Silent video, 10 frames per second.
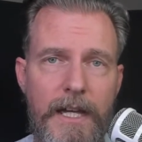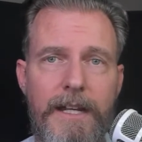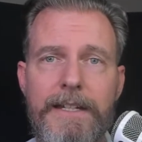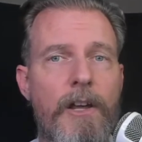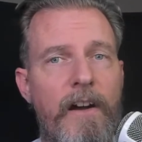
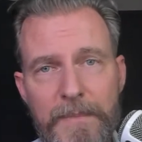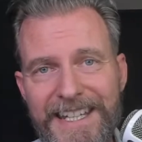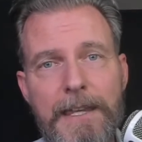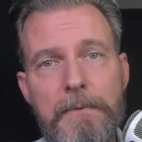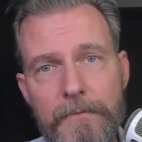I know I've been
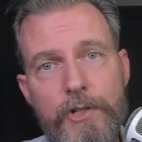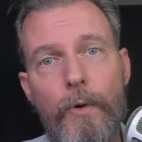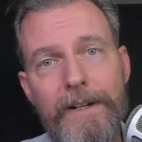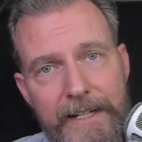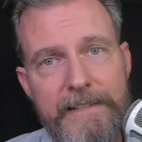keeping them
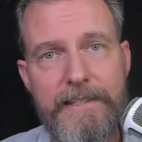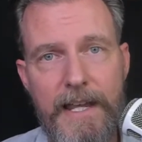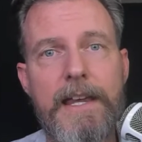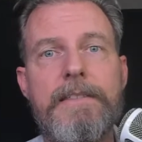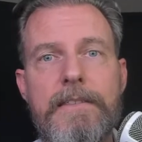short and
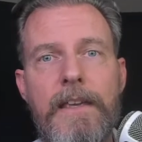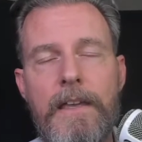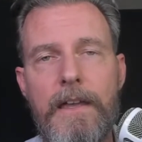concise,